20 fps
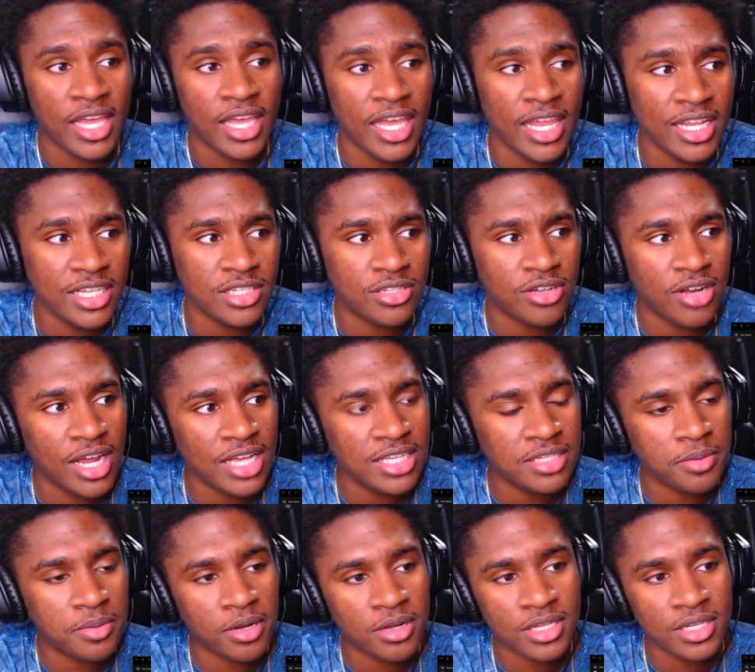And it's crazy,
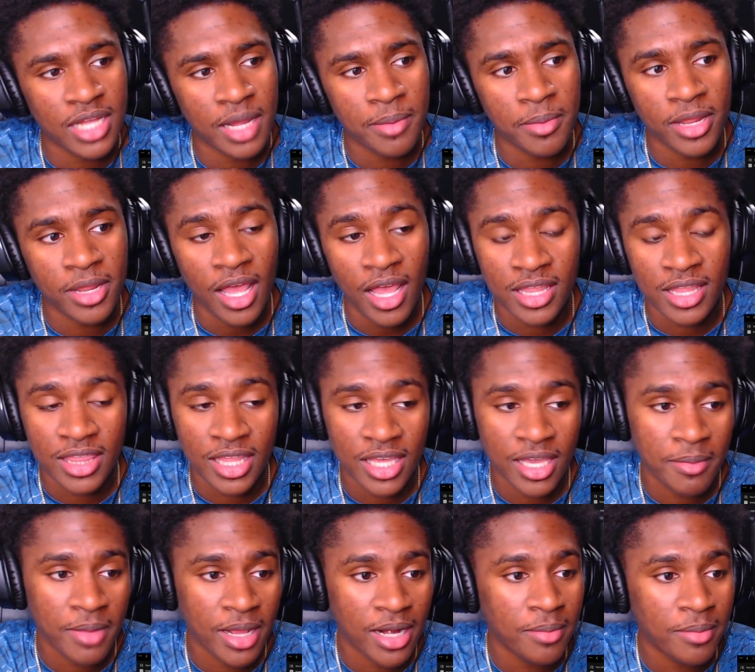bro, because, like, bro, y'all think
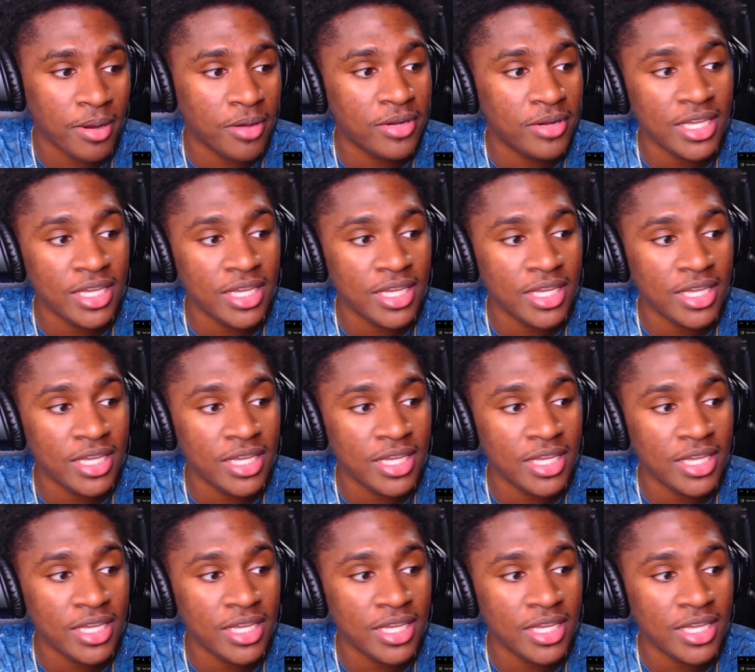about it, bro.